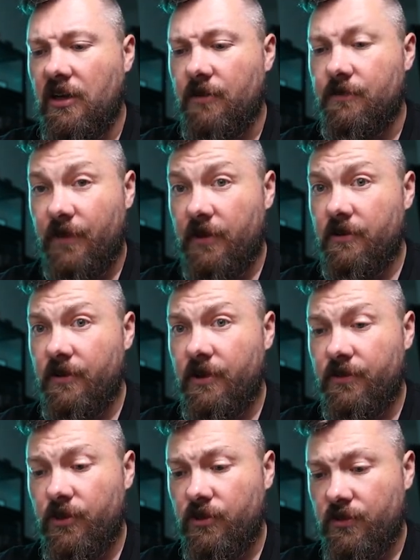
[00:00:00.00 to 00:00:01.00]
Very,
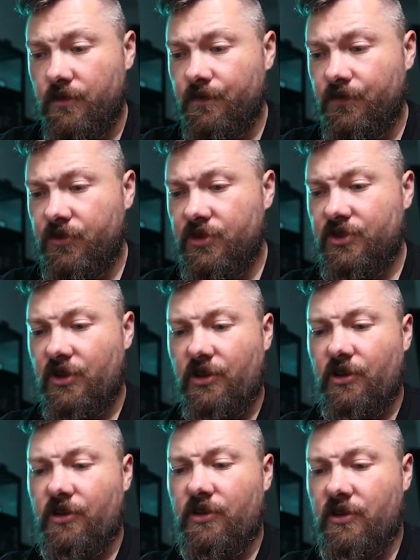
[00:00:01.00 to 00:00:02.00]
very few of them.
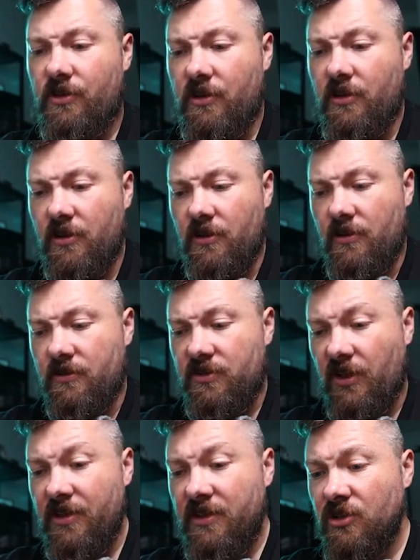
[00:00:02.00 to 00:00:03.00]
So
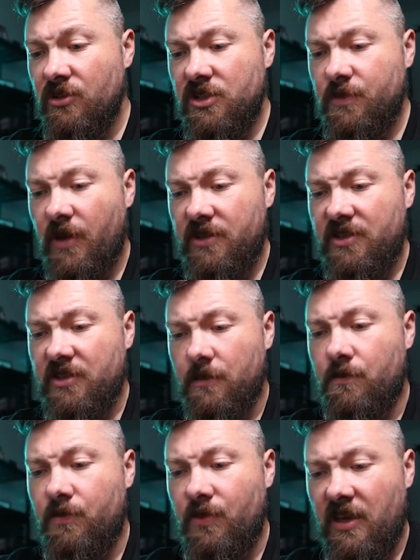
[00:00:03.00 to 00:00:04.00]
I think Surging Sparks has a
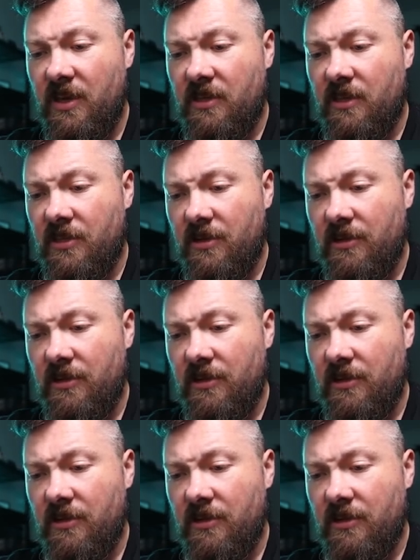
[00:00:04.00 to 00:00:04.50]
big